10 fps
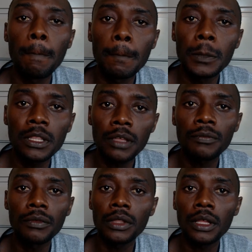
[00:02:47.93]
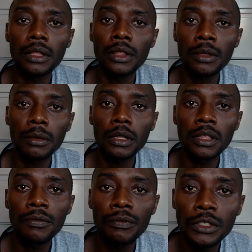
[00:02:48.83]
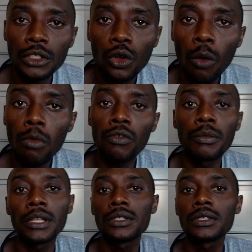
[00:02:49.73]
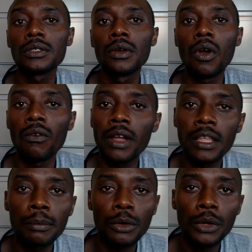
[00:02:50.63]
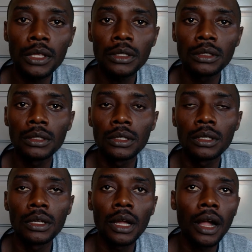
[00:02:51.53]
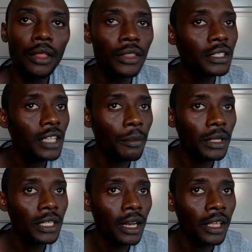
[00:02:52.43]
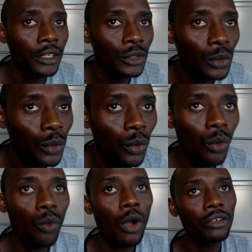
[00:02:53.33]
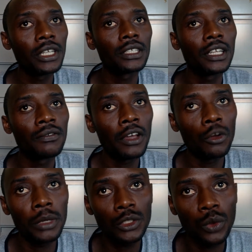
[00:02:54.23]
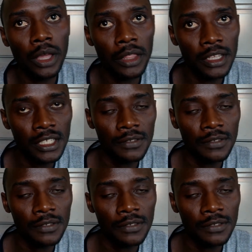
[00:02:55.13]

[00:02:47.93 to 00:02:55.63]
the physical movements of an employee. And these are majorly in 2 work-related environments where there is